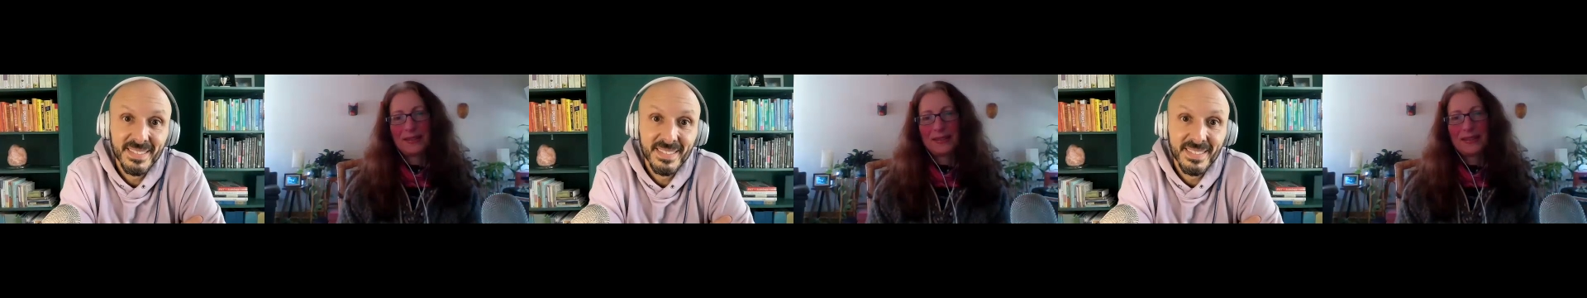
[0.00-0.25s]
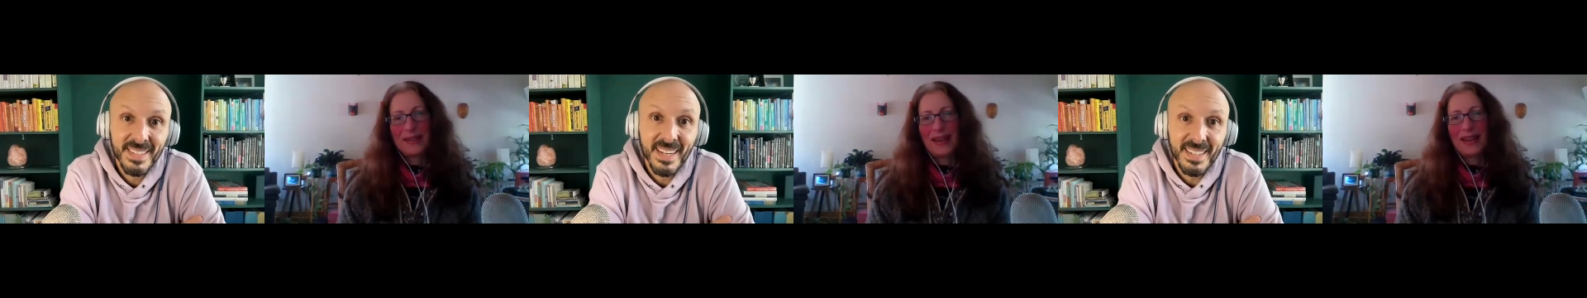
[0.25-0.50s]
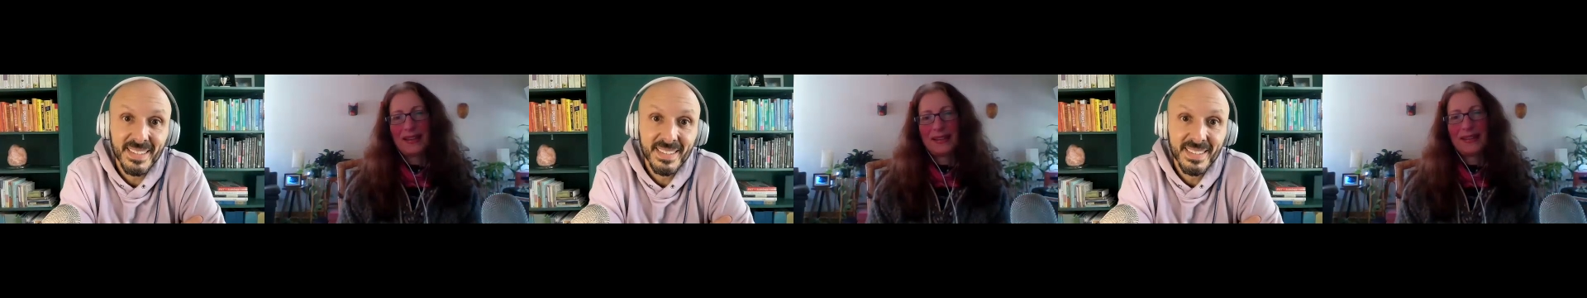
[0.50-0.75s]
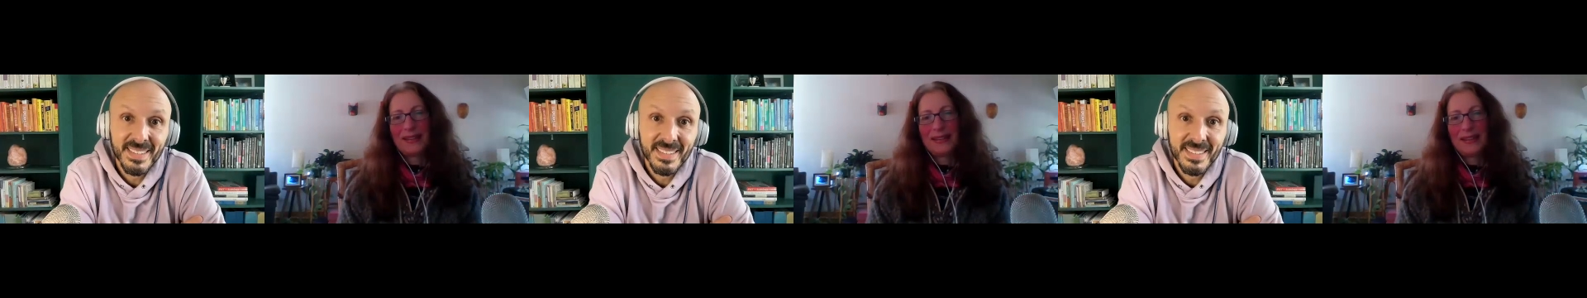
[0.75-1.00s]
Speaker 1: Yeah.
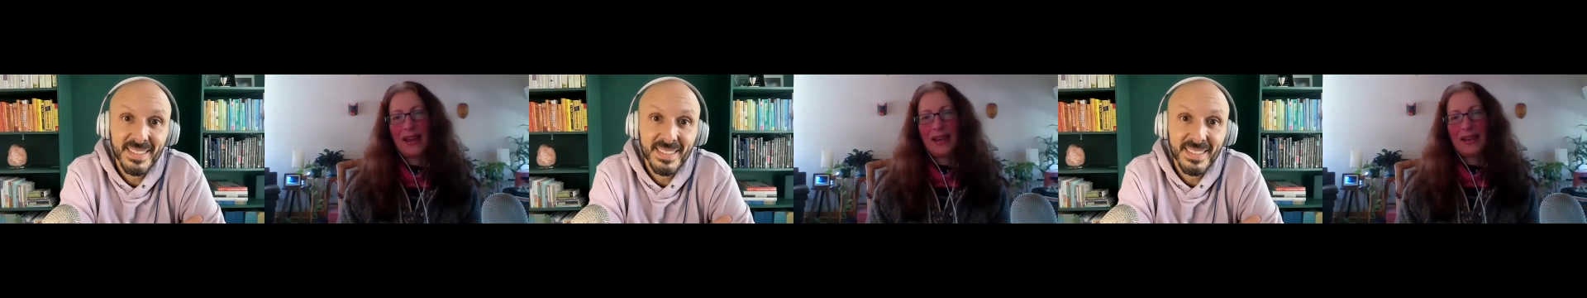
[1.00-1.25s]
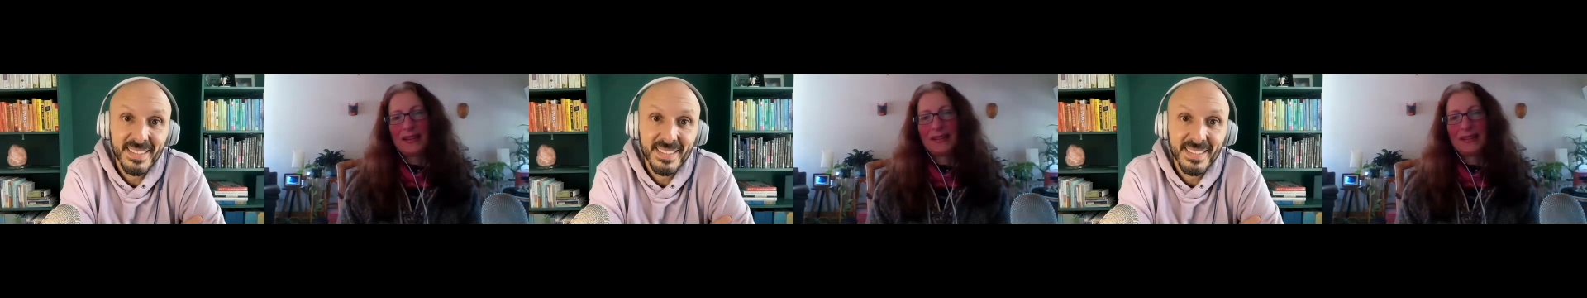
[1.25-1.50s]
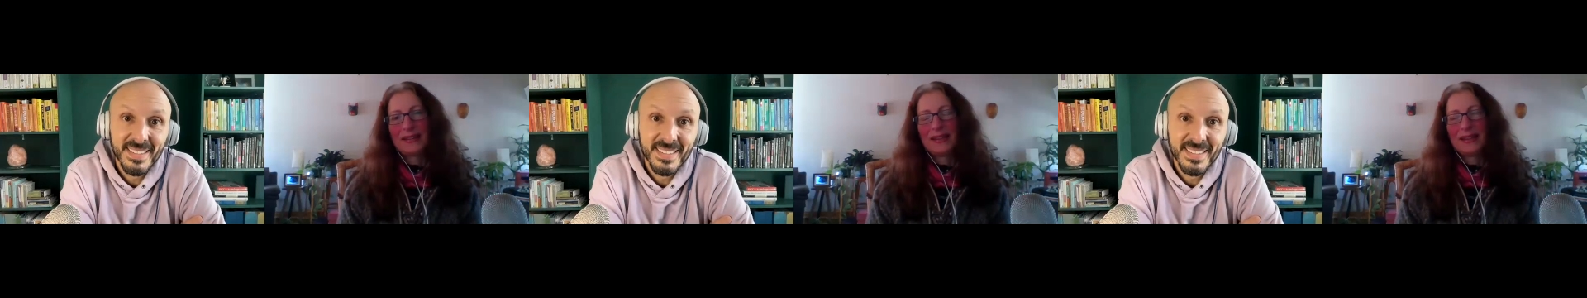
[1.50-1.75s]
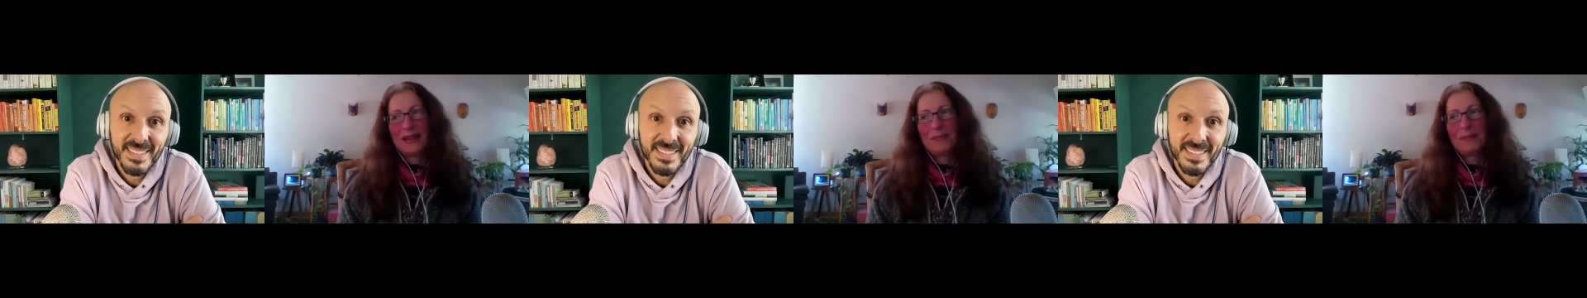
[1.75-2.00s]
Yeah.
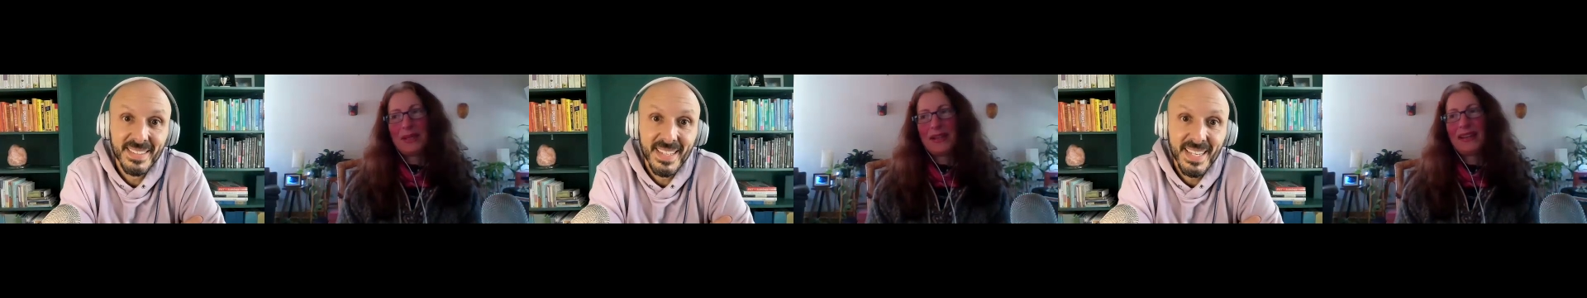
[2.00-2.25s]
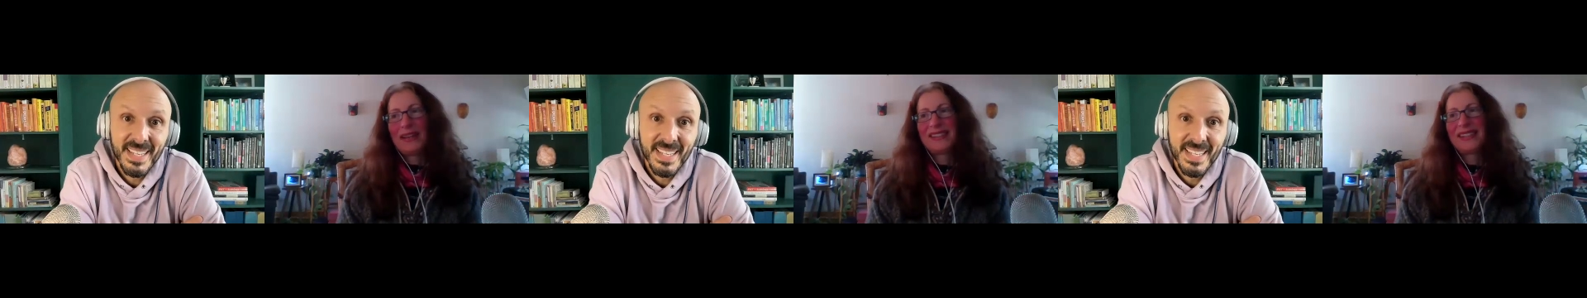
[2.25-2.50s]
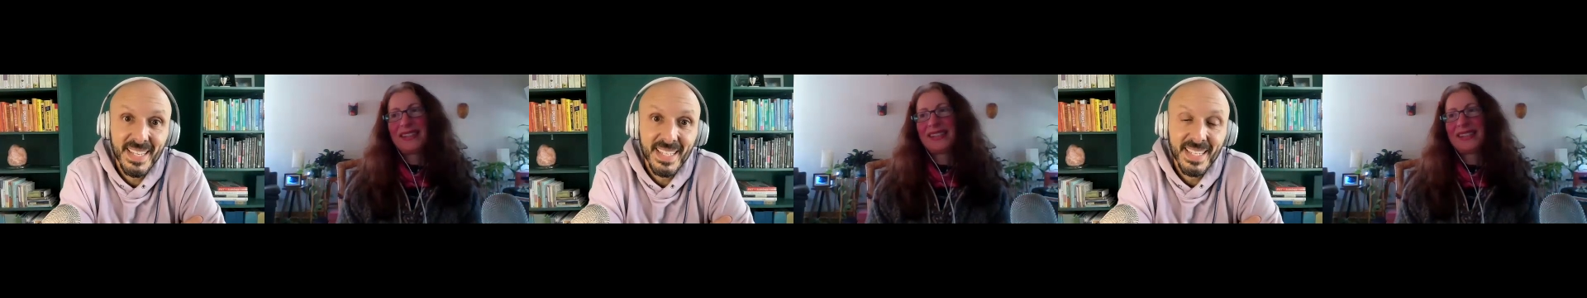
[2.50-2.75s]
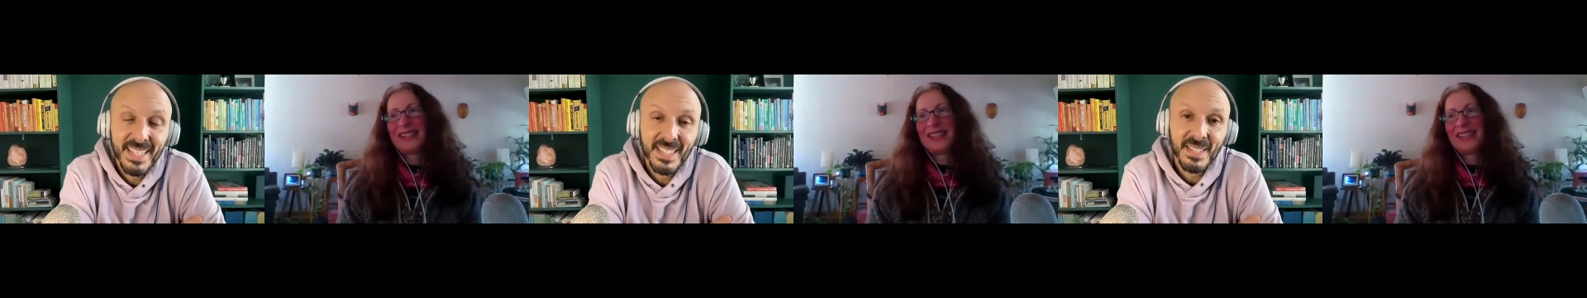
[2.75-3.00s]
Because